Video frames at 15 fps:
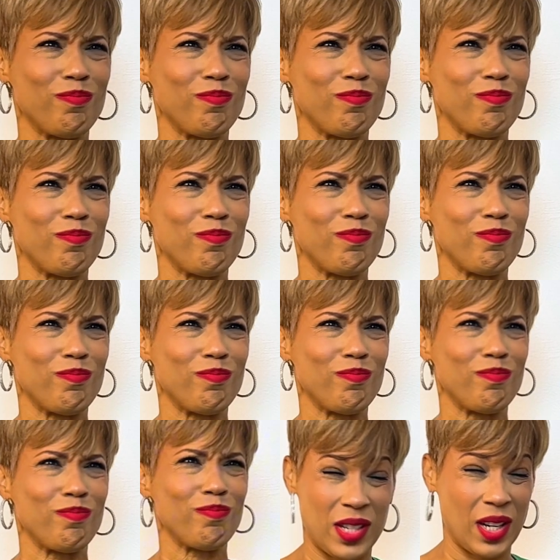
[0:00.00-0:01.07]
Have you
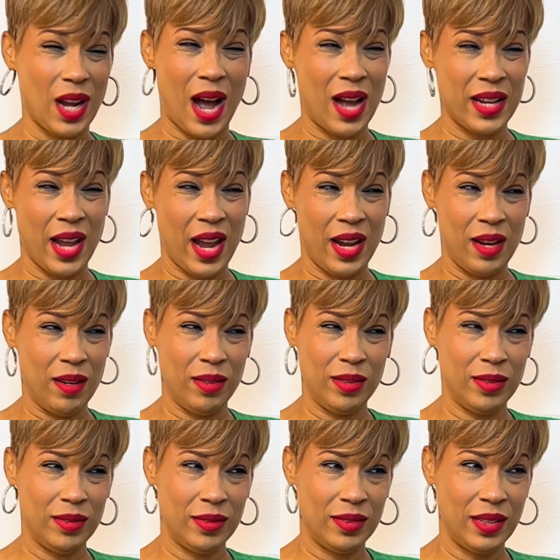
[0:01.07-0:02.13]
talked to Kanye
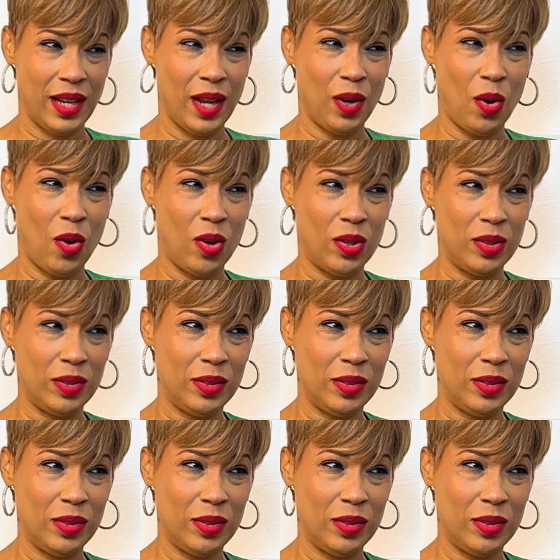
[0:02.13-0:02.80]
at all?